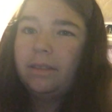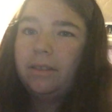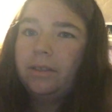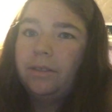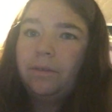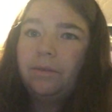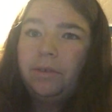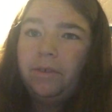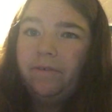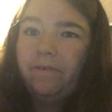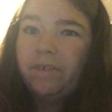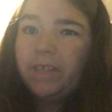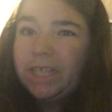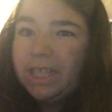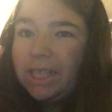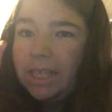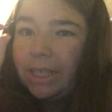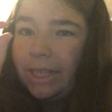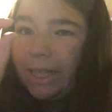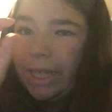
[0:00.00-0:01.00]
So you've
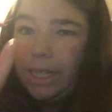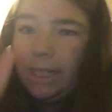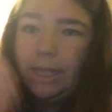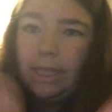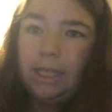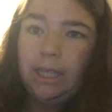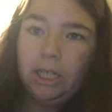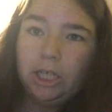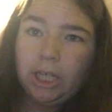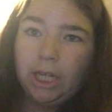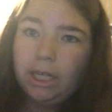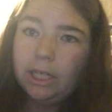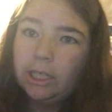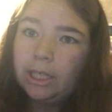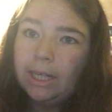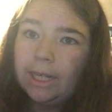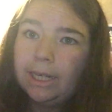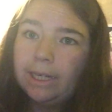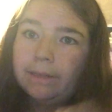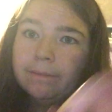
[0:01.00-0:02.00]
slightly
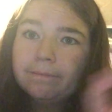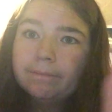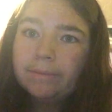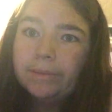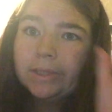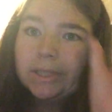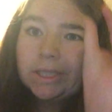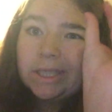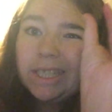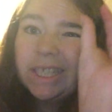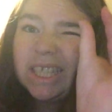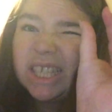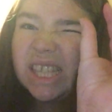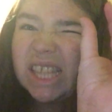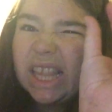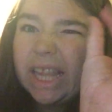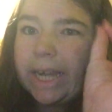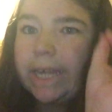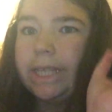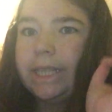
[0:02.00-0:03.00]
changed it.
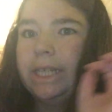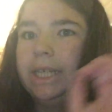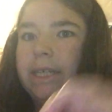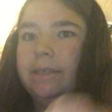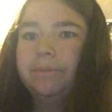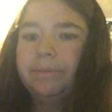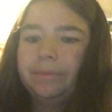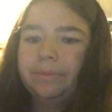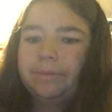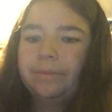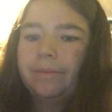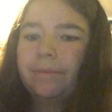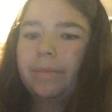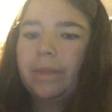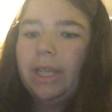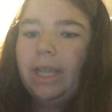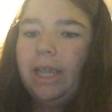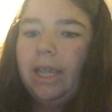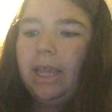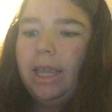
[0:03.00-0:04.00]
Slightly.
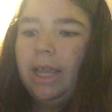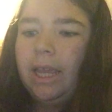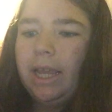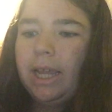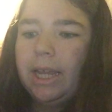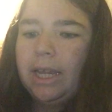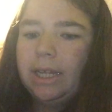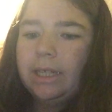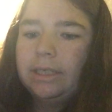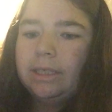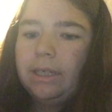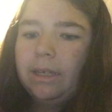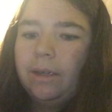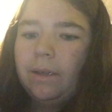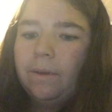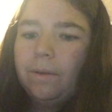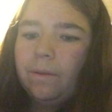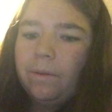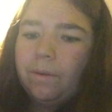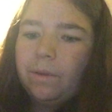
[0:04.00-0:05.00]
And
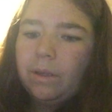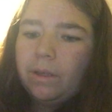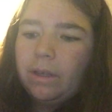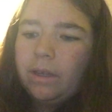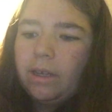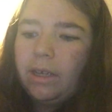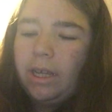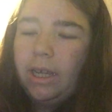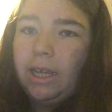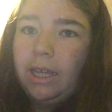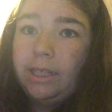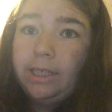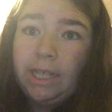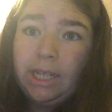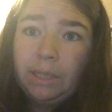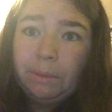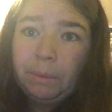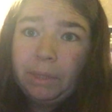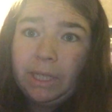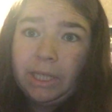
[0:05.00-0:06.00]
it
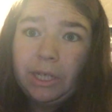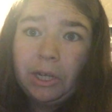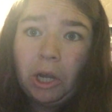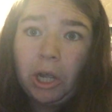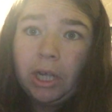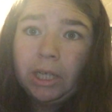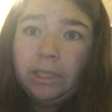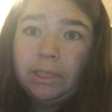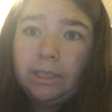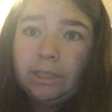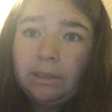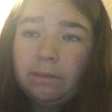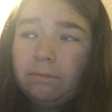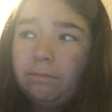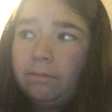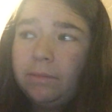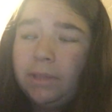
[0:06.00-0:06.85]
takes place in Oz.